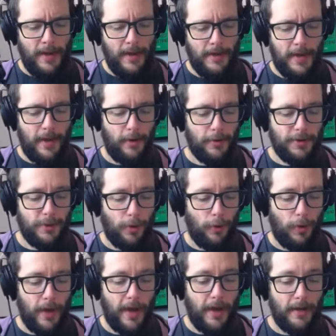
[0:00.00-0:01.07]
then our
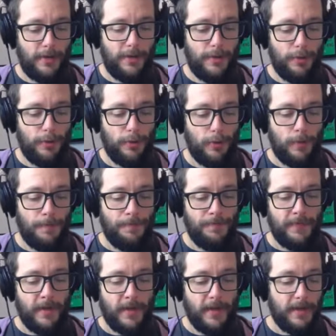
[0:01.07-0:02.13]
soul had to
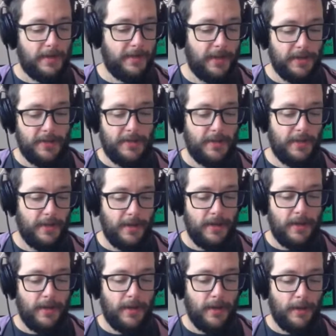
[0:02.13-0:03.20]
exist
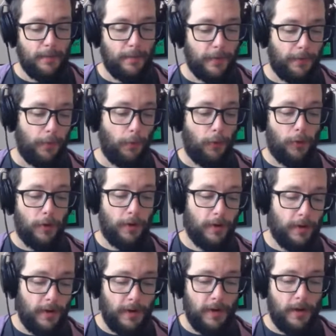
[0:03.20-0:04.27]

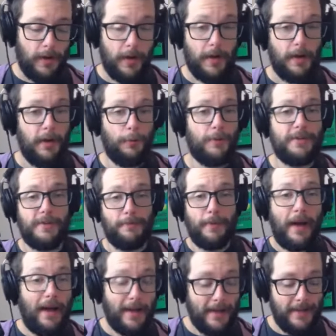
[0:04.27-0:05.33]
before it was
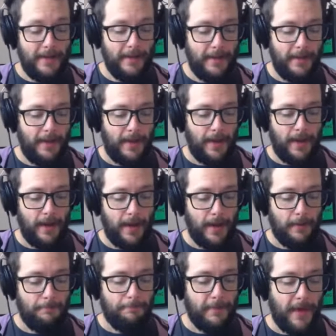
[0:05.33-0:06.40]
embodied.
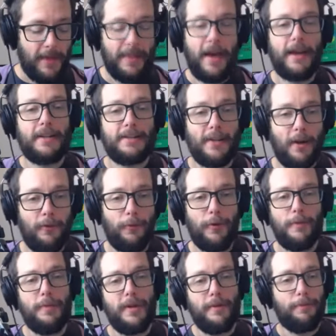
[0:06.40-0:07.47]
And that itself
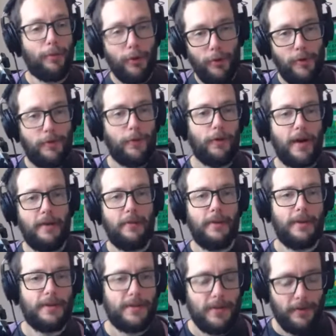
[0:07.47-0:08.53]
would be proof or
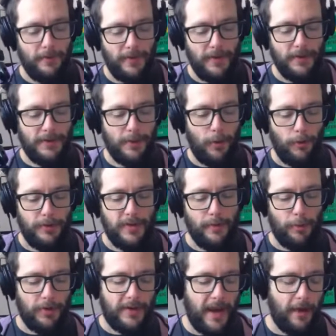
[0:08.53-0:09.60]
evidence of the soul's
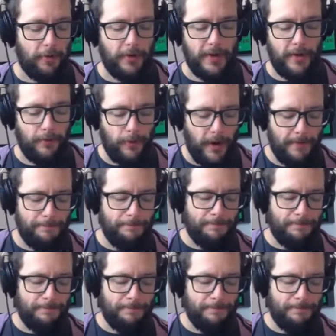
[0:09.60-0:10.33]
immortality, right?